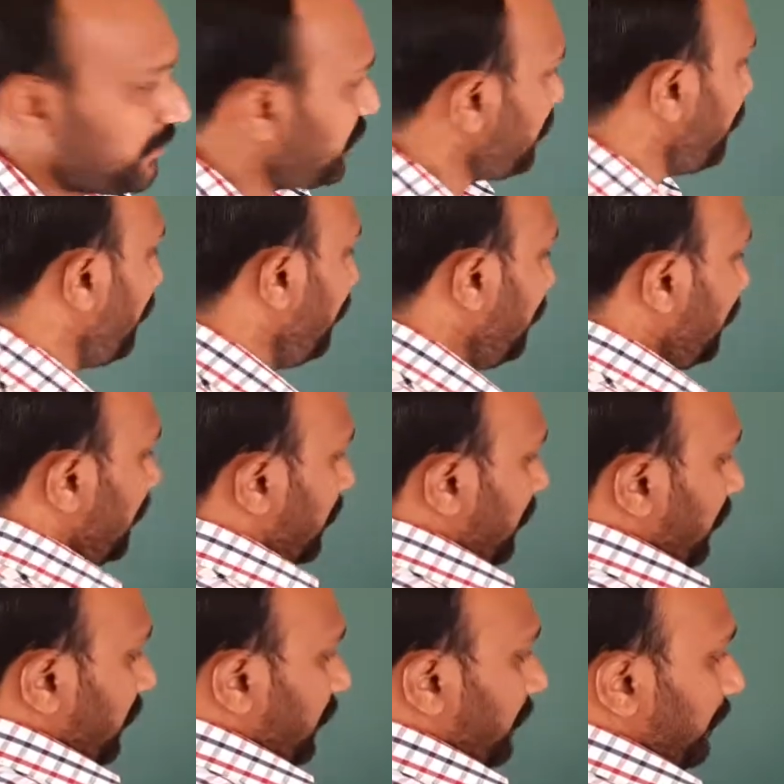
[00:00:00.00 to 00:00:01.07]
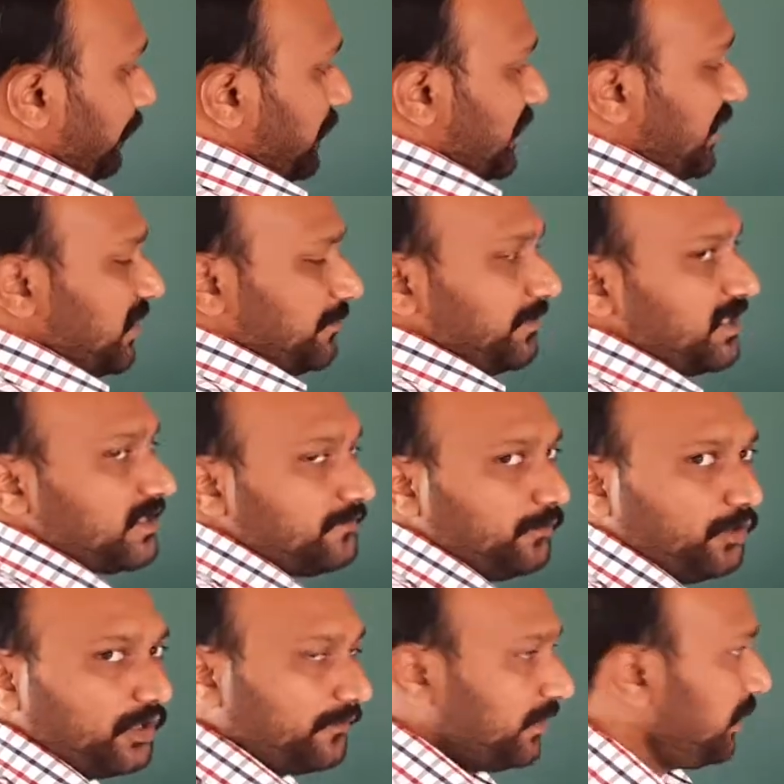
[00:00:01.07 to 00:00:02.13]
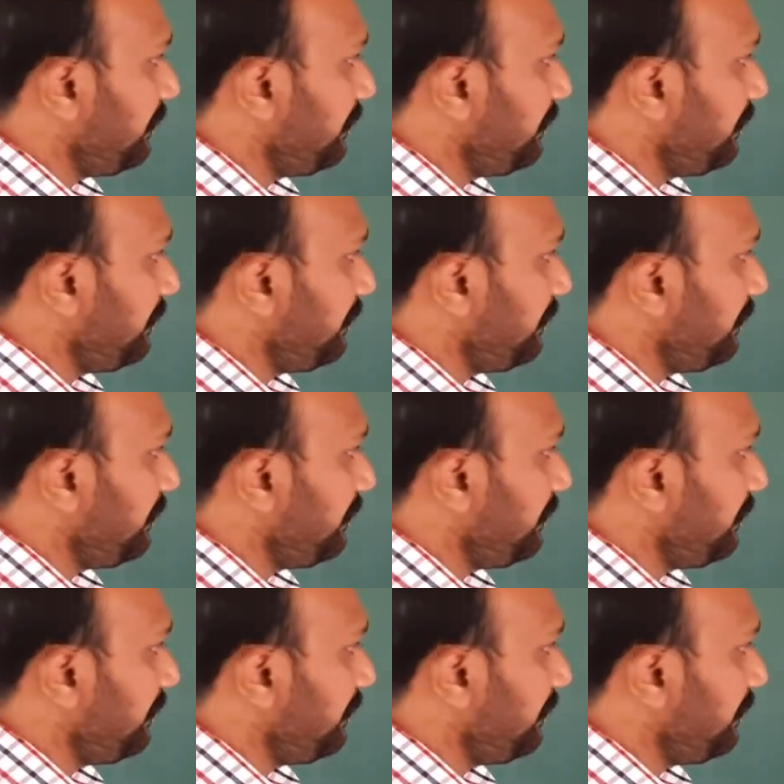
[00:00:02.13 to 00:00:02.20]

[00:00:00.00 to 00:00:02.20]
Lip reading: So, 6 plus 4 will